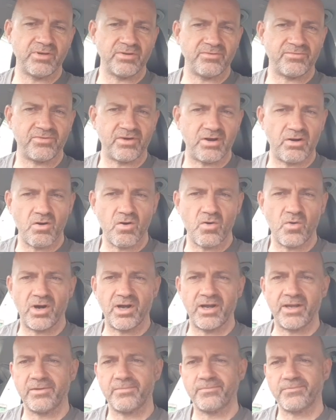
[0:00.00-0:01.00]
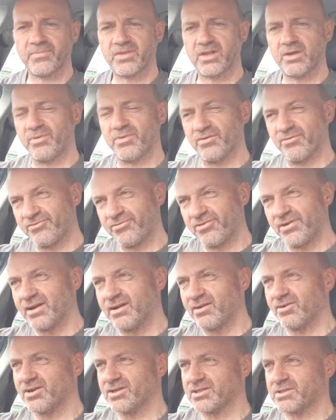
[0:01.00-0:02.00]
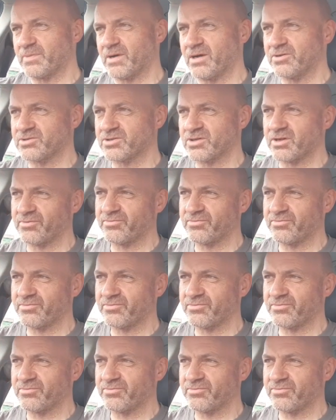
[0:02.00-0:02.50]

a bit throwaway, a bit filler, I suppose.